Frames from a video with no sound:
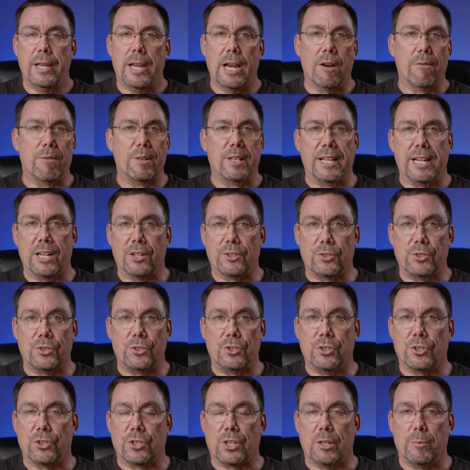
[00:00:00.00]
Everything else is
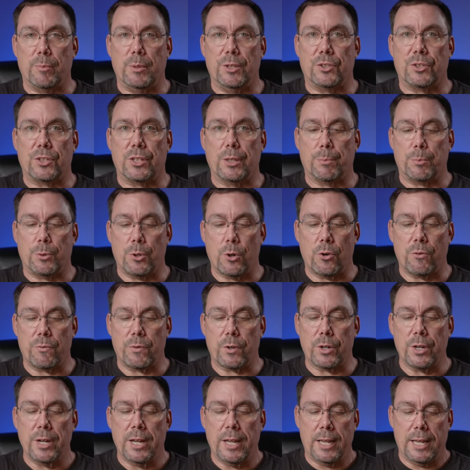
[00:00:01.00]
just gonna be skipped
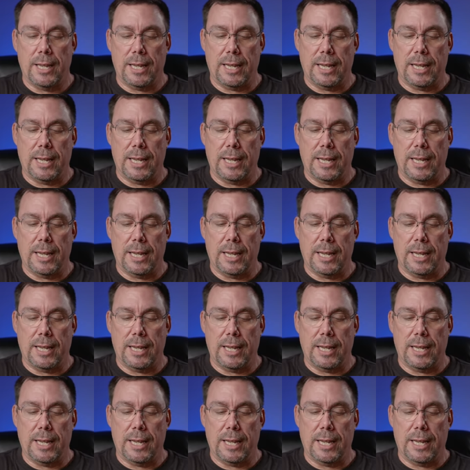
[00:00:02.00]
over.